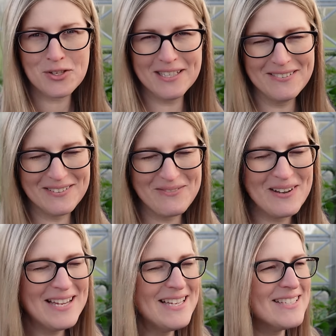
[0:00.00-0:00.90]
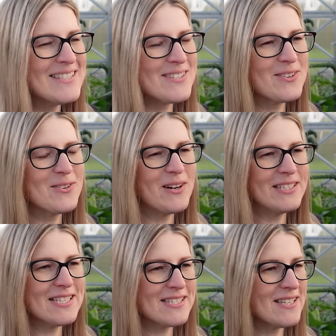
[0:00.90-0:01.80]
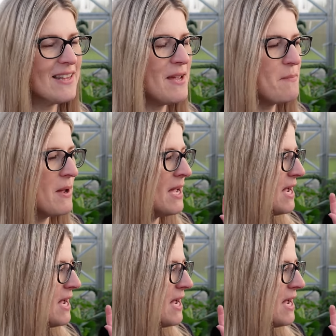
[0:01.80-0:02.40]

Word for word: three of them so I tested them